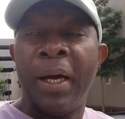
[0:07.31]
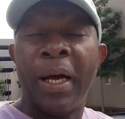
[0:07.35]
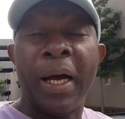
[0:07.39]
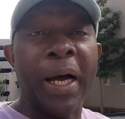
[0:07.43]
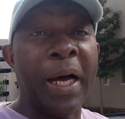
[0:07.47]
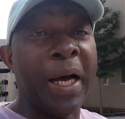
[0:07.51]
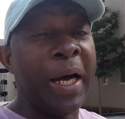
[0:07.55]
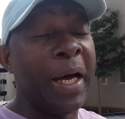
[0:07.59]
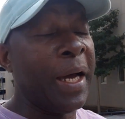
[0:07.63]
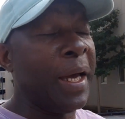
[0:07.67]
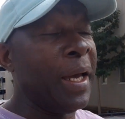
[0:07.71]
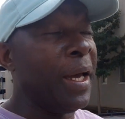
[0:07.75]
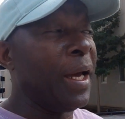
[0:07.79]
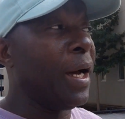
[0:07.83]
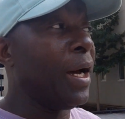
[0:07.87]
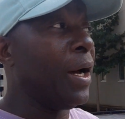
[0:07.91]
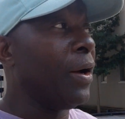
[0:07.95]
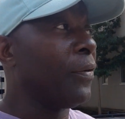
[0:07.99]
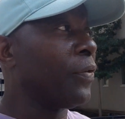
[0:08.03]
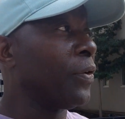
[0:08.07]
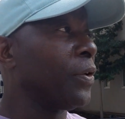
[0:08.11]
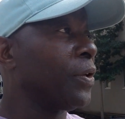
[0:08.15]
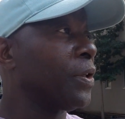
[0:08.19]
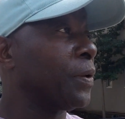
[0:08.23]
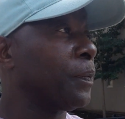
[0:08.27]
I
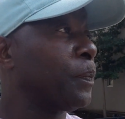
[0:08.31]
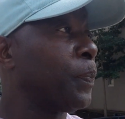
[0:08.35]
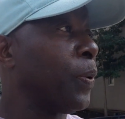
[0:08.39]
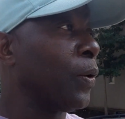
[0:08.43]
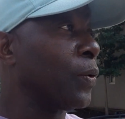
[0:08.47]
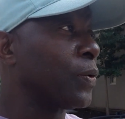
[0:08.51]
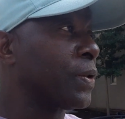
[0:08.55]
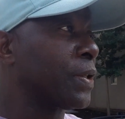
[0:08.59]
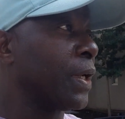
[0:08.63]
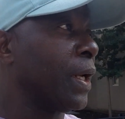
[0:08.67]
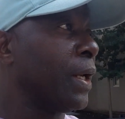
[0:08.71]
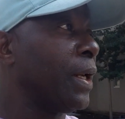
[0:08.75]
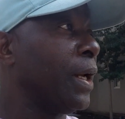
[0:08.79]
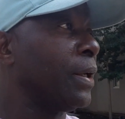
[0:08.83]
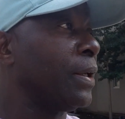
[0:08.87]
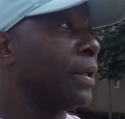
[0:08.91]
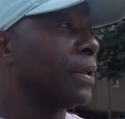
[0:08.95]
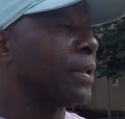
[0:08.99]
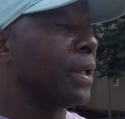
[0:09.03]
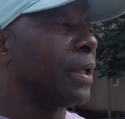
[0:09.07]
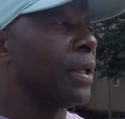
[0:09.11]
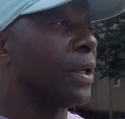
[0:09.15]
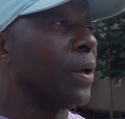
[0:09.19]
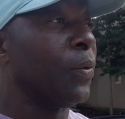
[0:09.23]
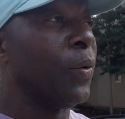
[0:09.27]
haven't posted
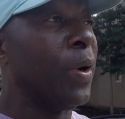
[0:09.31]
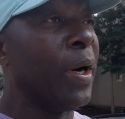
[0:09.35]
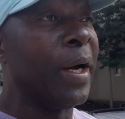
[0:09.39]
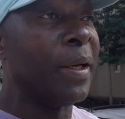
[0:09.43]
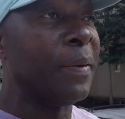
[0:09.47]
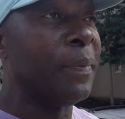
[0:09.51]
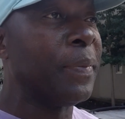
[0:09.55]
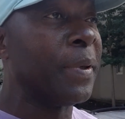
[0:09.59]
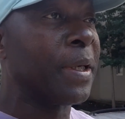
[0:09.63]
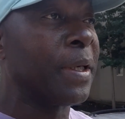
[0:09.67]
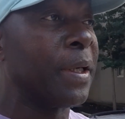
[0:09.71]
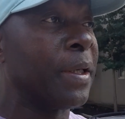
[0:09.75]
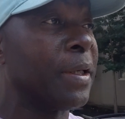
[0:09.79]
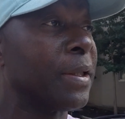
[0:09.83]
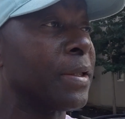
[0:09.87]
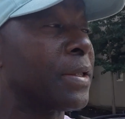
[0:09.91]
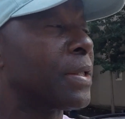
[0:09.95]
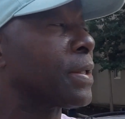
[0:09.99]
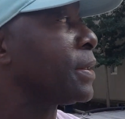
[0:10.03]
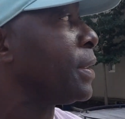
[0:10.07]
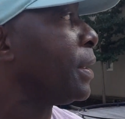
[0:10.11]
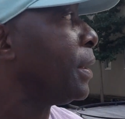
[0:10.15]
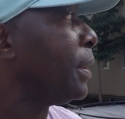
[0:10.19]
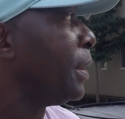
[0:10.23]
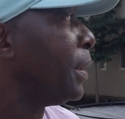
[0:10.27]
anything in a while
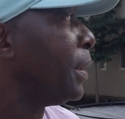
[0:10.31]
because